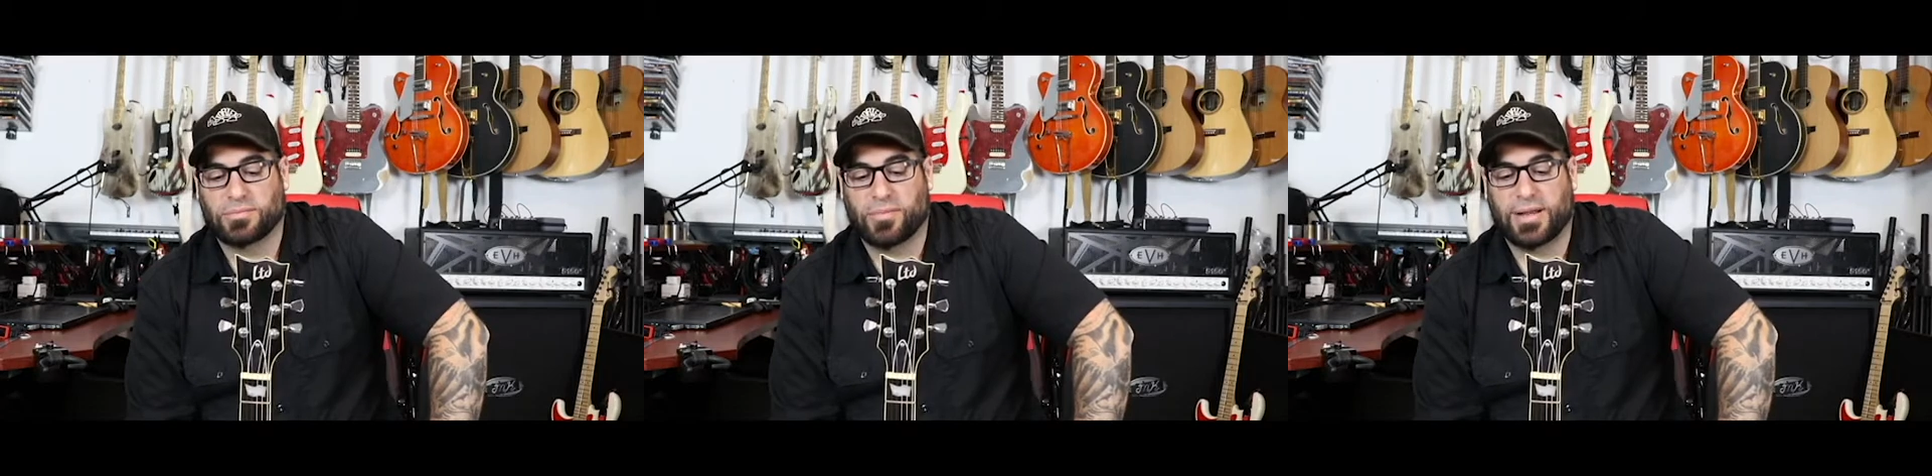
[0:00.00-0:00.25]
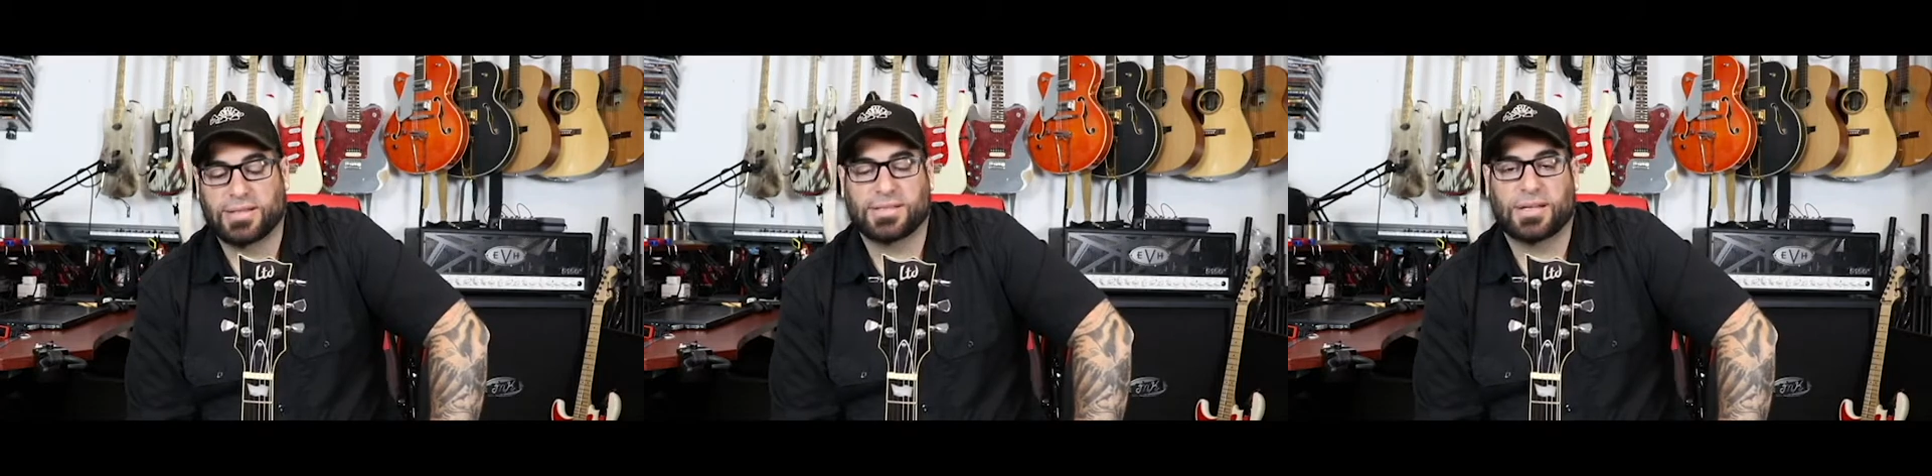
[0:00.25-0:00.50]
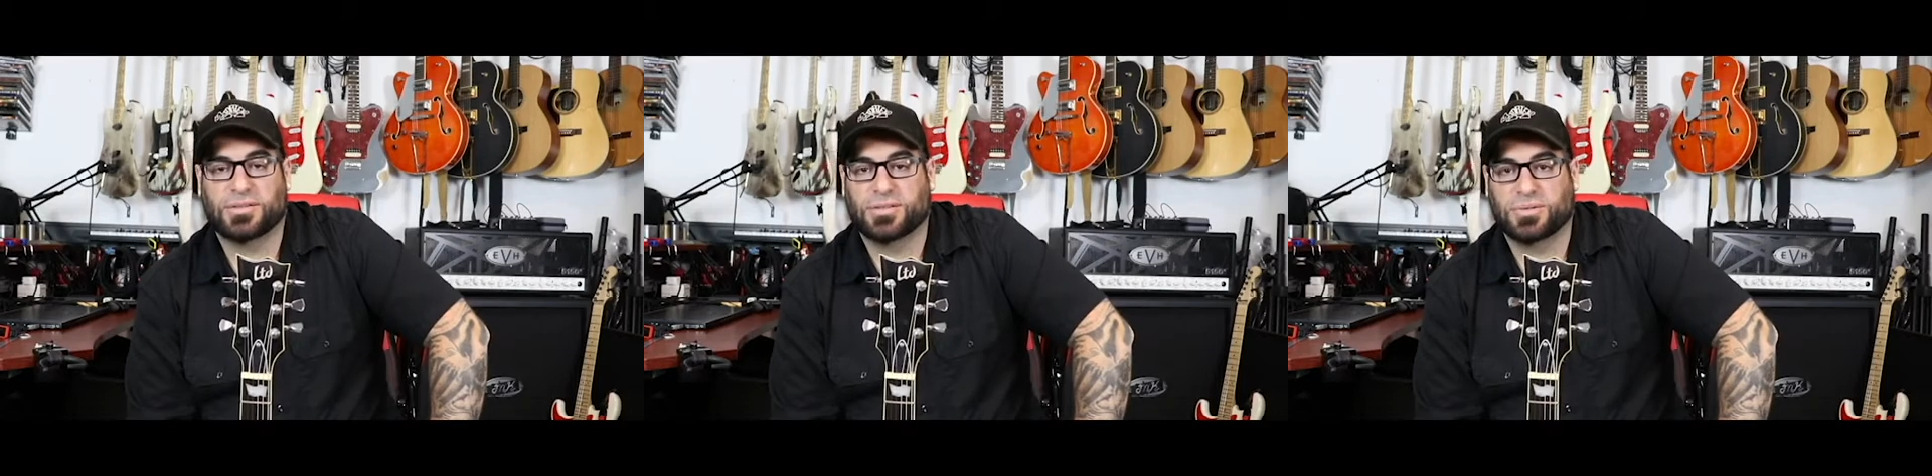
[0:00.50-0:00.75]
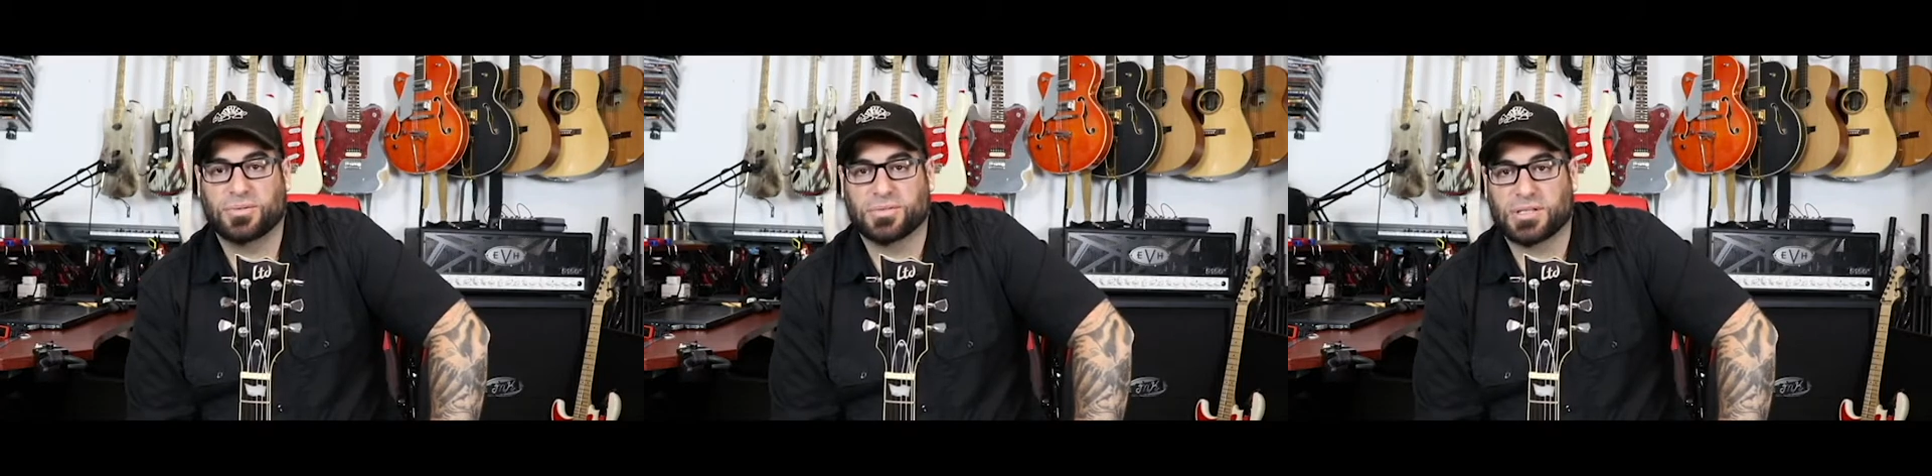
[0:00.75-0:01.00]
right set of
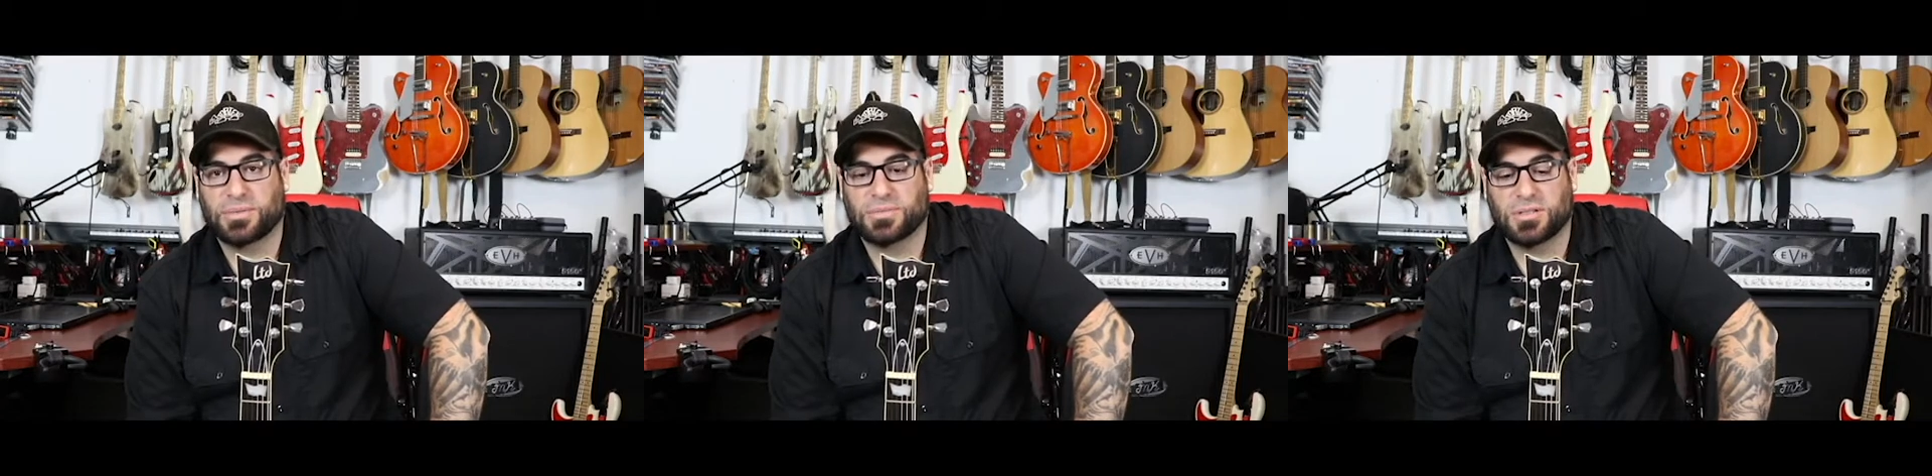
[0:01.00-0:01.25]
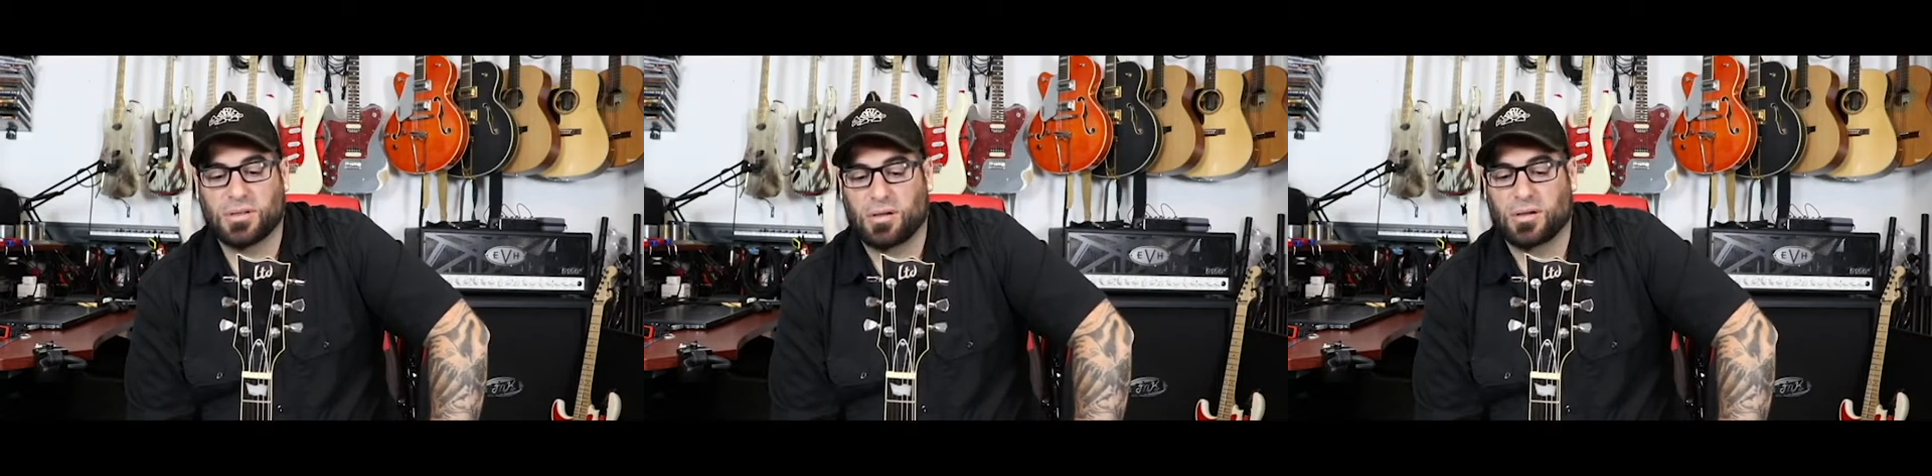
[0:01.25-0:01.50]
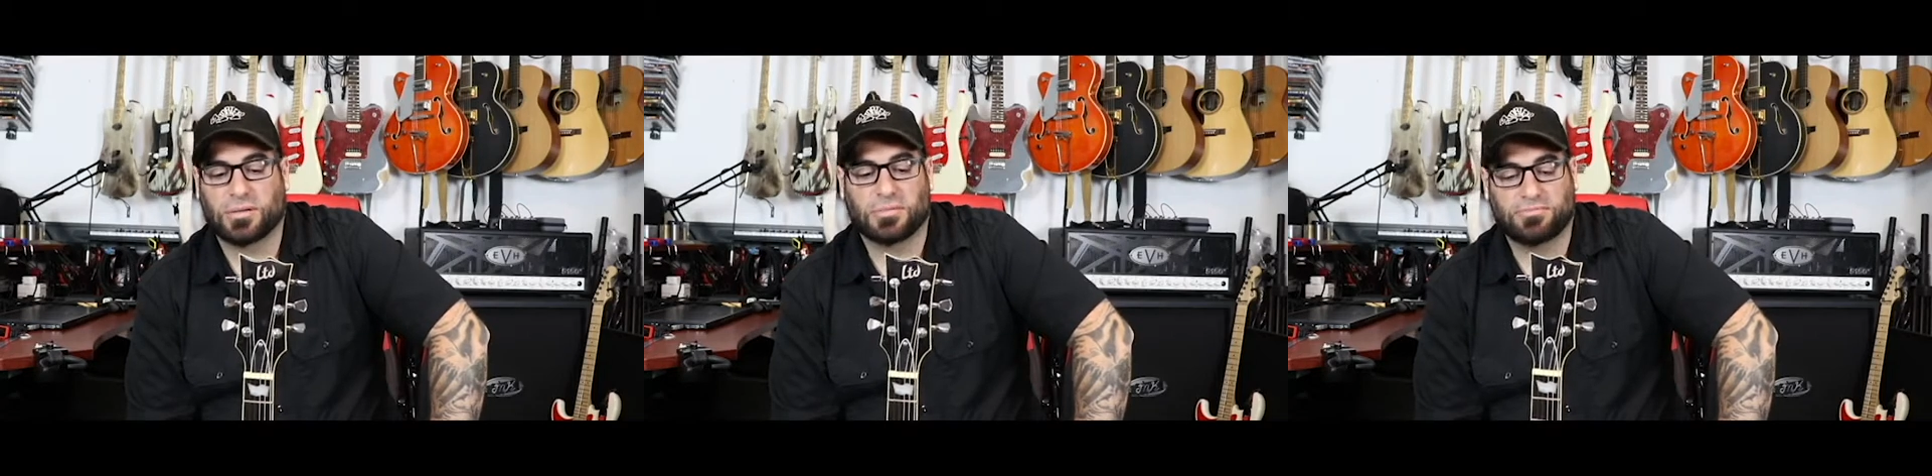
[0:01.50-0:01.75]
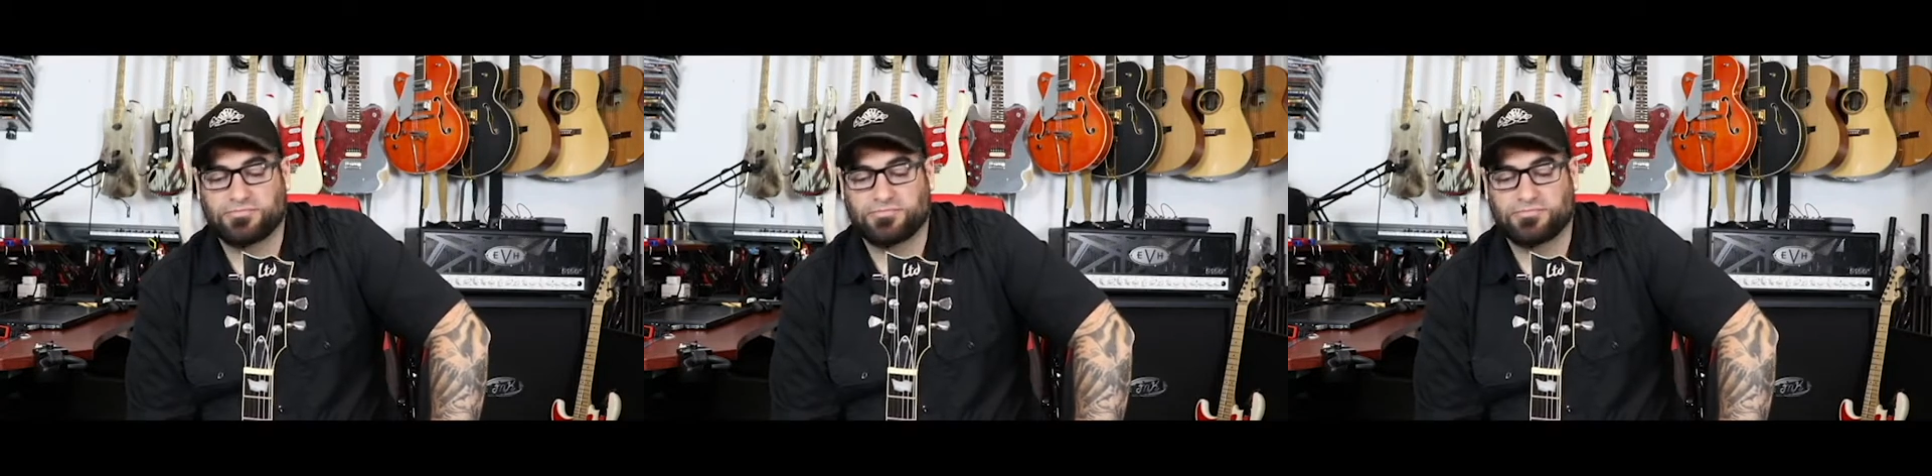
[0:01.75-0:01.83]
tuners comes along,